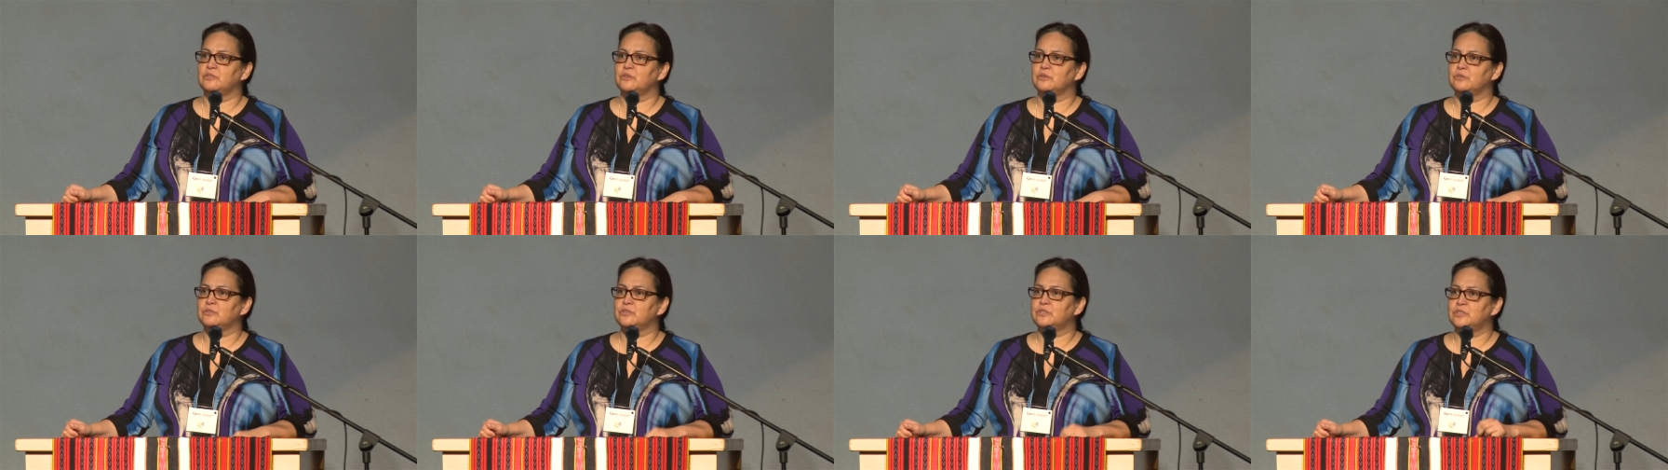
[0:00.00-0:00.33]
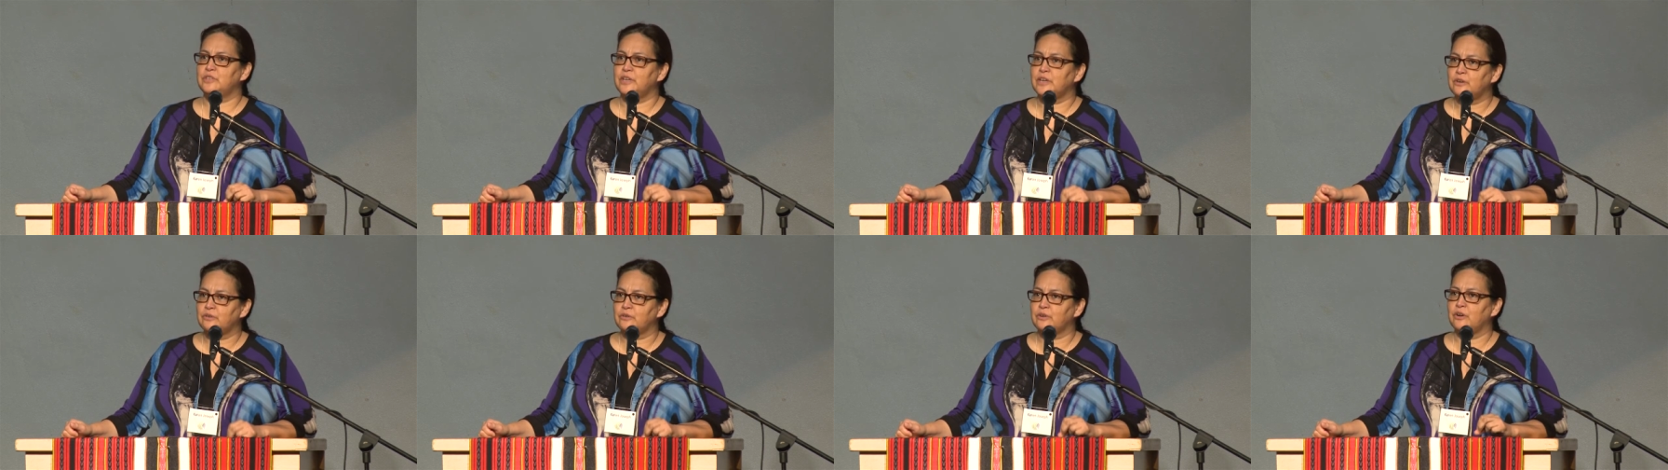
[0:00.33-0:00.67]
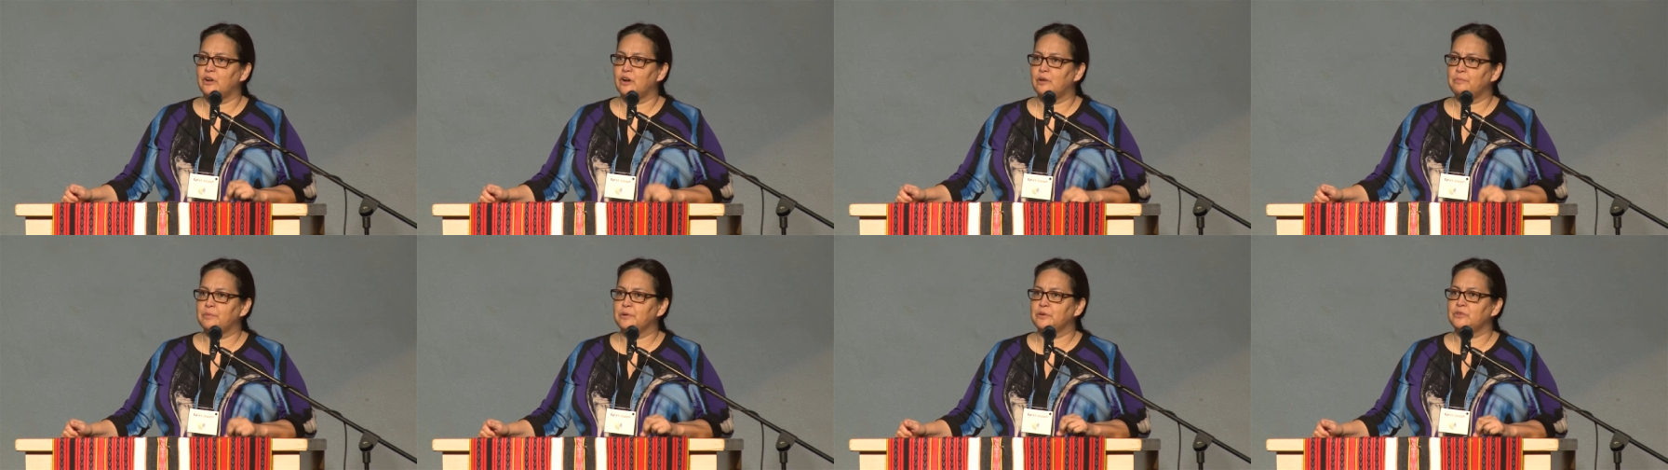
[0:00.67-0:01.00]
those sacred
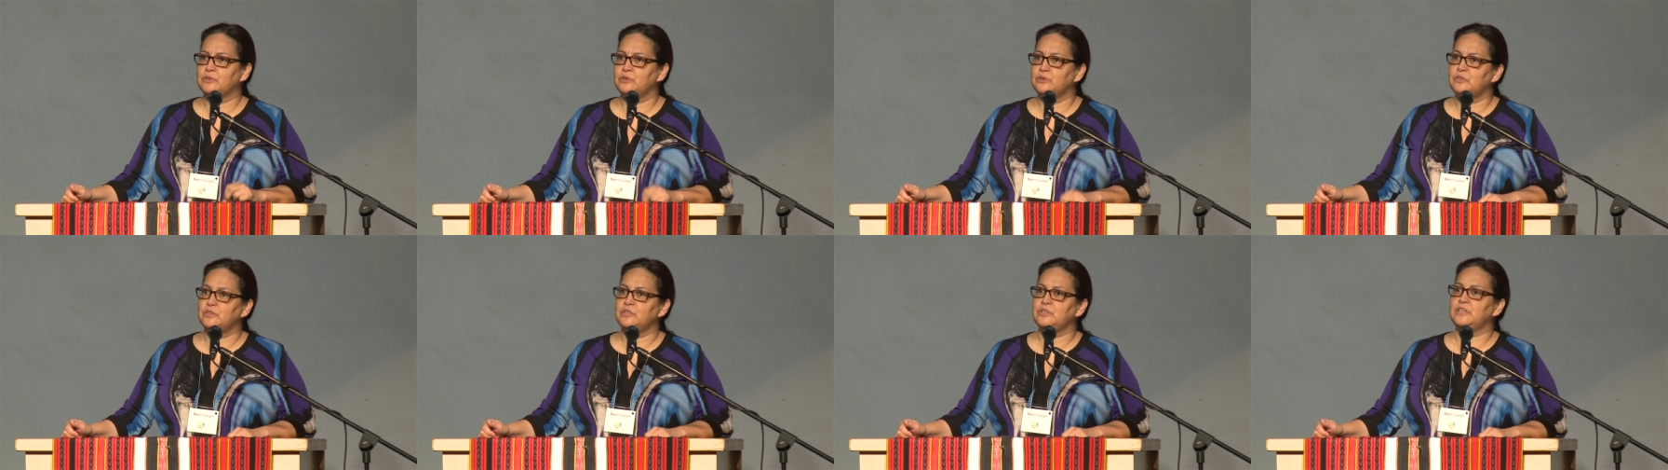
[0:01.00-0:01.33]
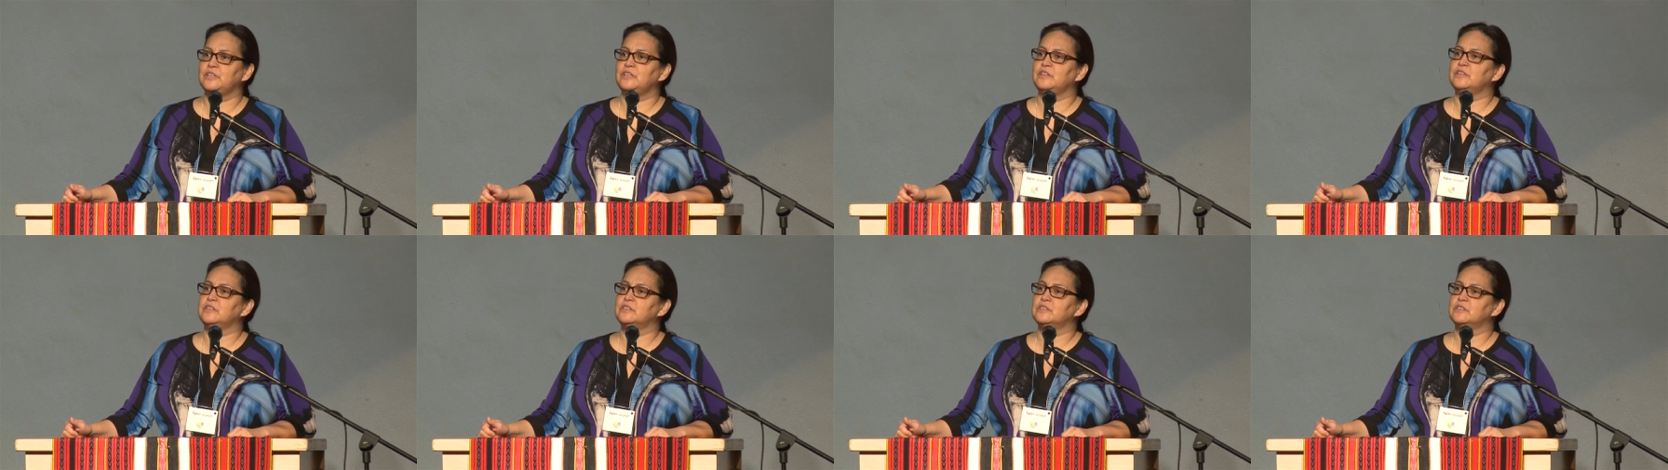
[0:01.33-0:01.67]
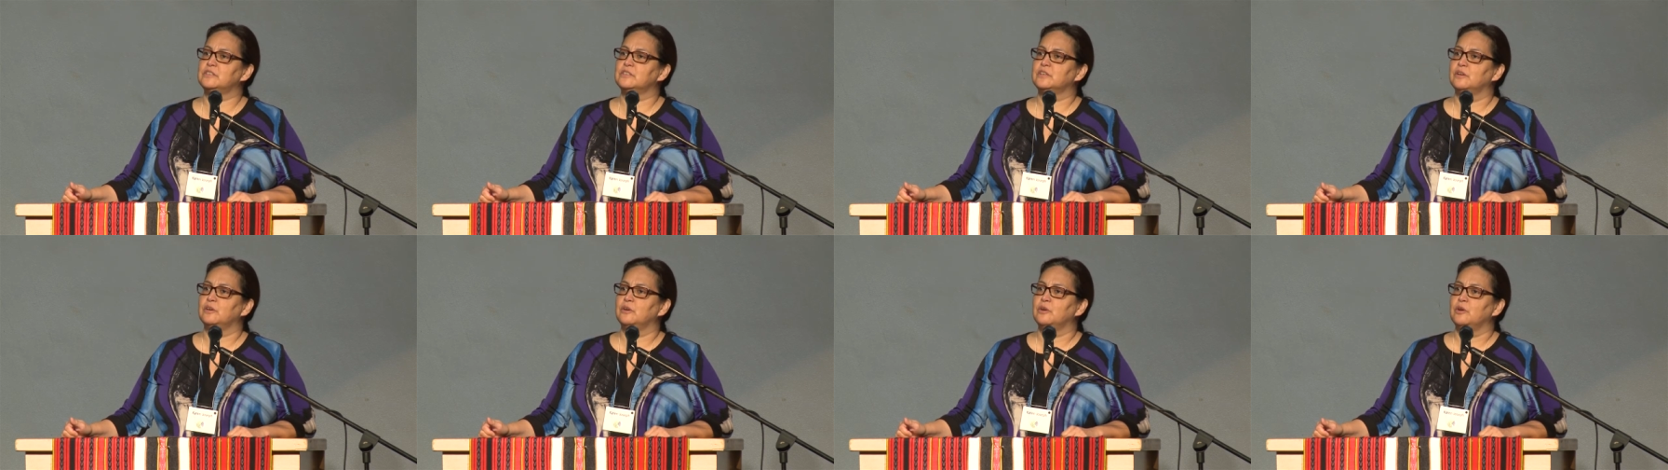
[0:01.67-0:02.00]
opportunities,